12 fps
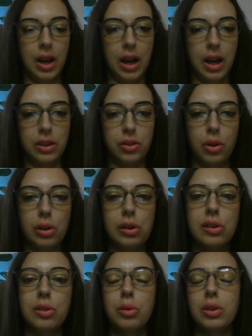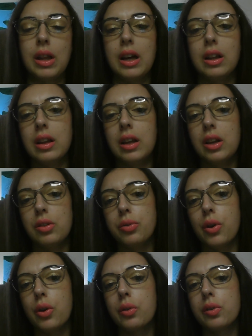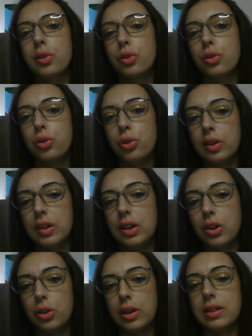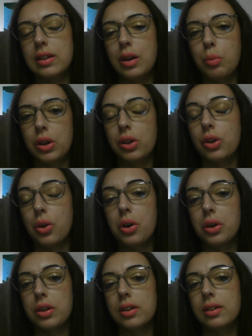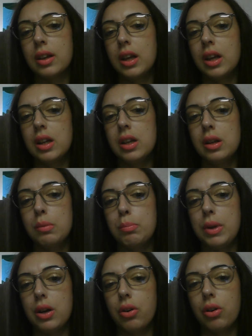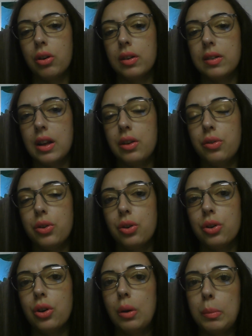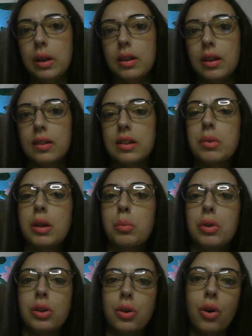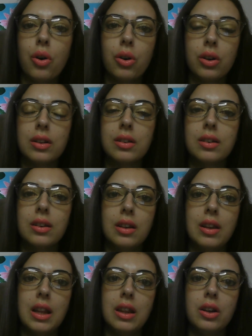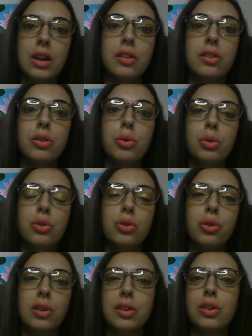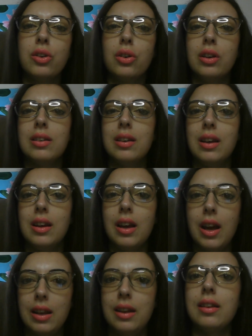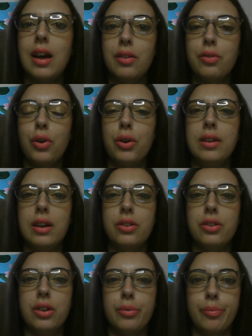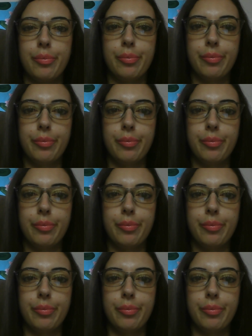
And also that involves true security with God, because if you're not building something with God, then there is no true security in that foundation.